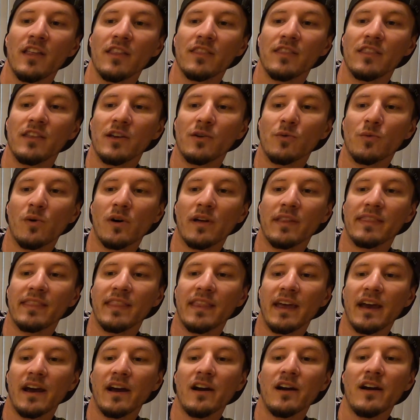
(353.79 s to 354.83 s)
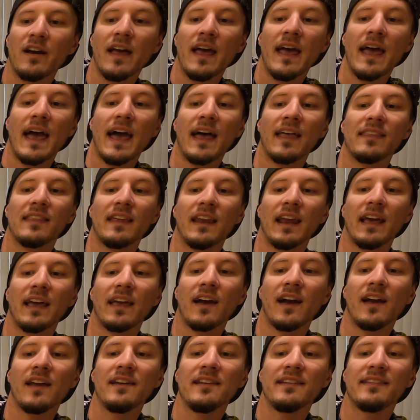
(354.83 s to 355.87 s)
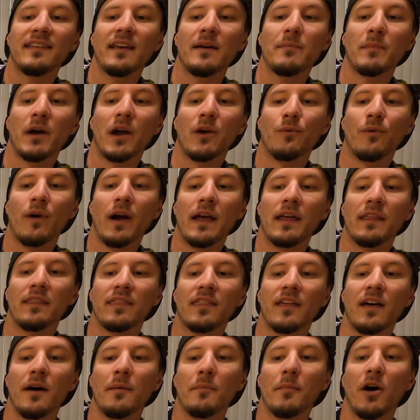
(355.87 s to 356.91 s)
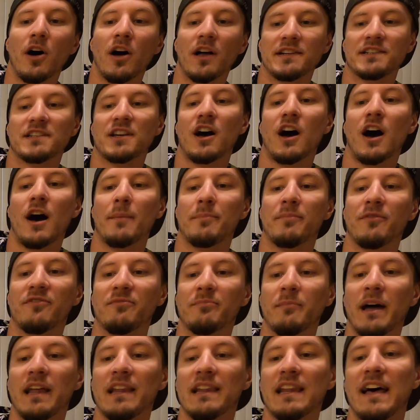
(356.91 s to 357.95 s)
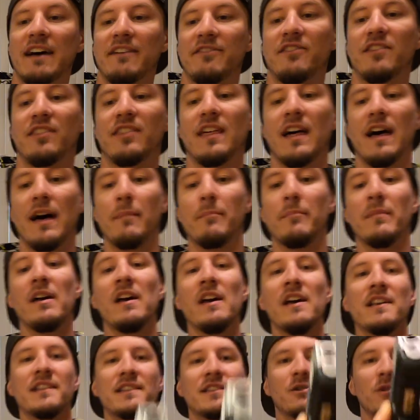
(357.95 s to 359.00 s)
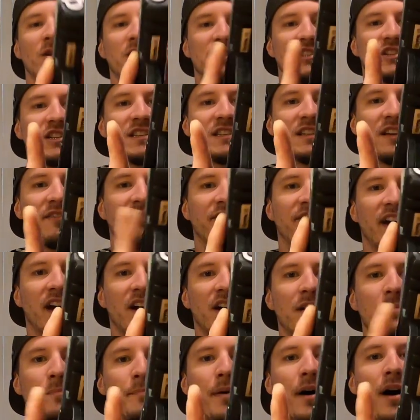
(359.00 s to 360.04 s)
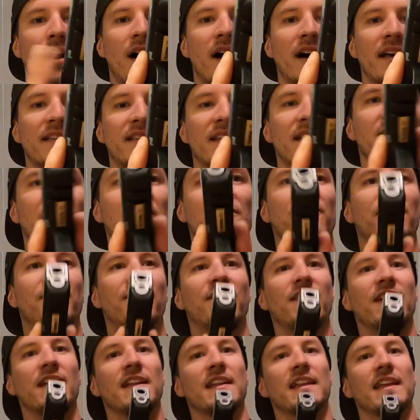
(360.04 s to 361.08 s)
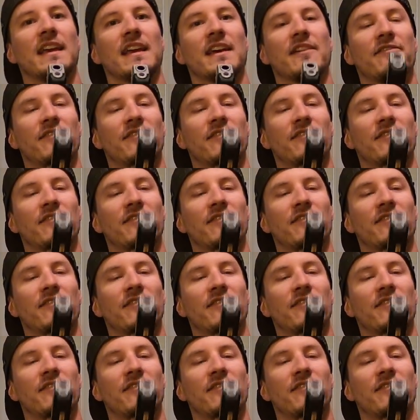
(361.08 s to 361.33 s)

the one there, and then I kind of set my right thumb on top of my left thumb. So it's just a very positive feeling, a